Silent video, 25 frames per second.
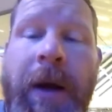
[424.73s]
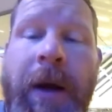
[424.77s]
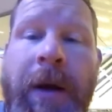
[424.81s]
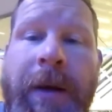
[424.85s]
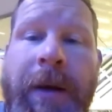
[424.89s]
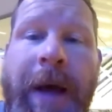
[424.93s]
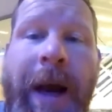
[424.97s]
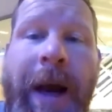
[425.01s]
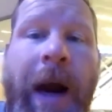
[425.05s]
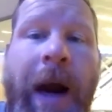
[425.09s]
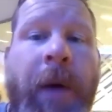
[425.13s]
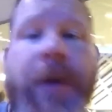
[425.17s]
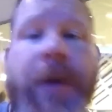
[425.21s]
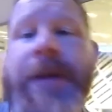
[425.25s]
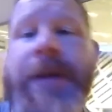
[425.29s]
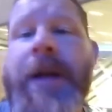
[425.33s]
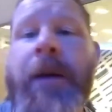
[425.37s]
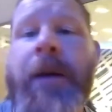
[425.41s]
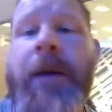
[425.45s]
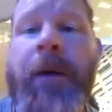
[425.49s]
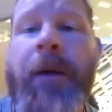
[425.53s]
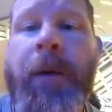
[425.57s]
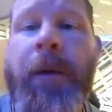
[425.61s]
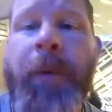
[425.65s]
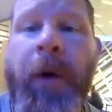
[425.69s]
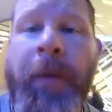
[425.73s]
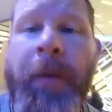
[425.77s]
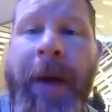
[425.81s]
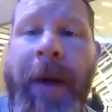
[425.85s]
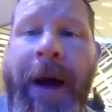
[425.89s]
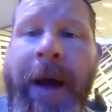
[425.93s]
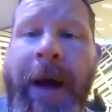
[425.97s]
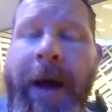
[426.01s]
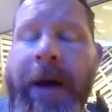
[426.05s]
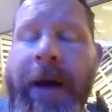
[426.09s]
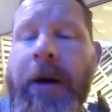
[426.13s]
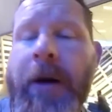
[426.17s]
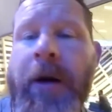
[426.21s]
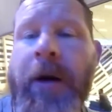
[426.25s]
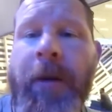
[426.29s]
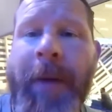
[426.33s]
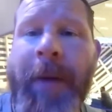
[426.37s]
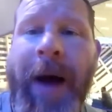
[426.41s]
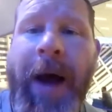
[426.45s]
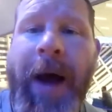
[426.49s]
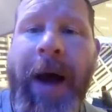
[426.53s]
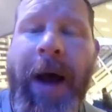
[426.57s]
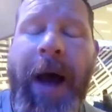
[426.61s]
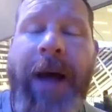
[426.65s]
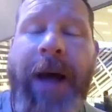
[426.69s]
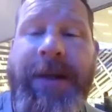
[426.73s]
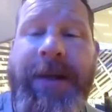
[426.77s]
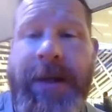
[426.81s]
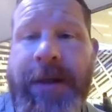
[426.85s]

that I wasn't able to pull my head out of my ass